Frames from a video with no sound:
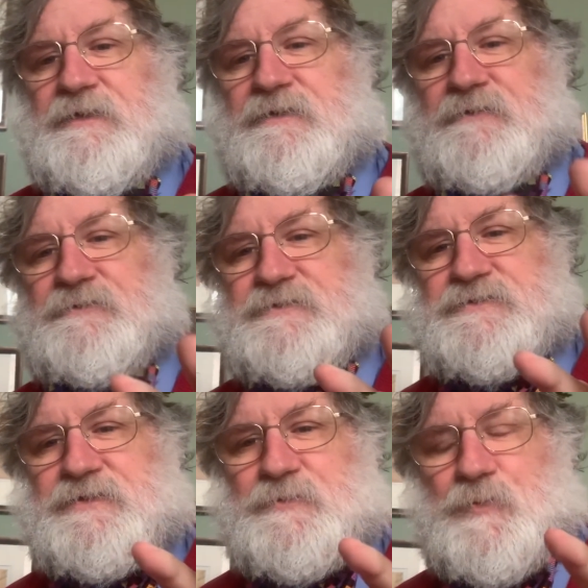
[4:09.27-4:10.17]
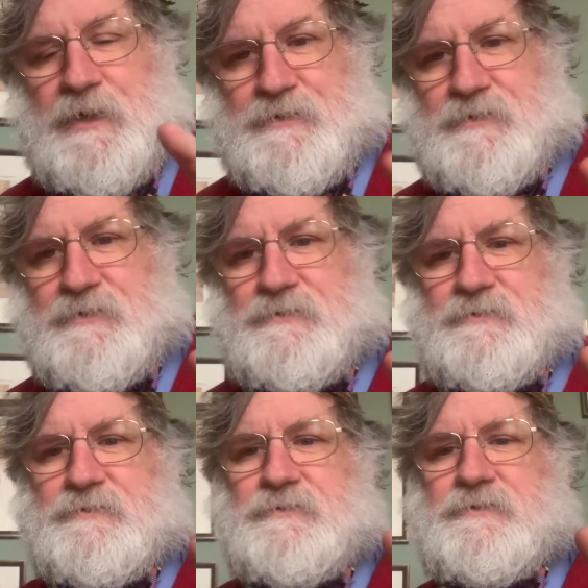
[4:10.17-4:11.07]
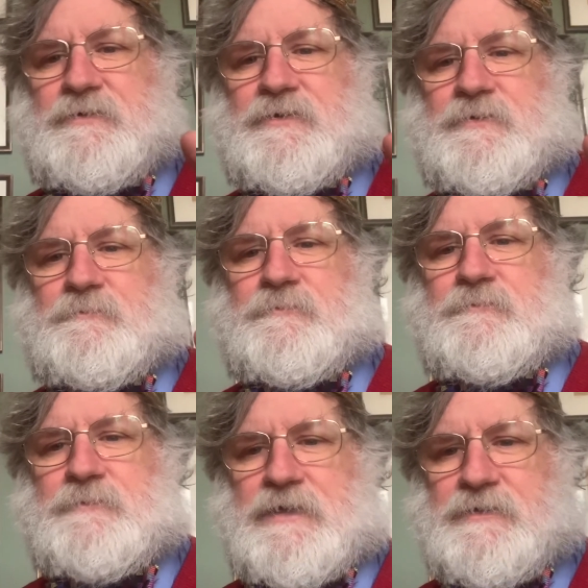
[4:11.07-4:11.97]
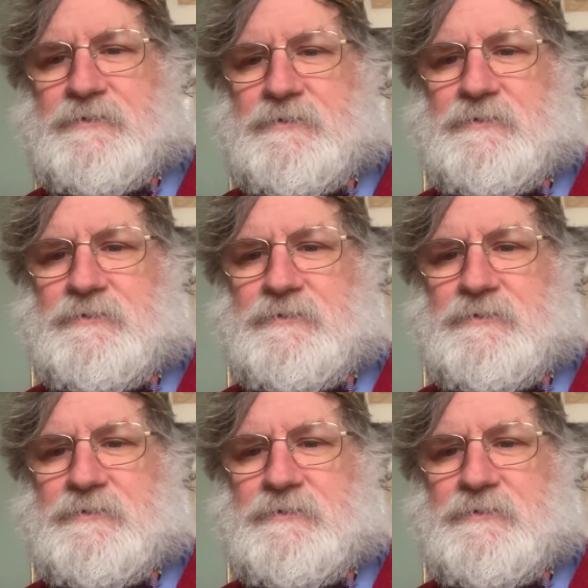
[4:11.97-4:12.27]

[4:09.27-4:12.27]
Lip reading: that when Meghan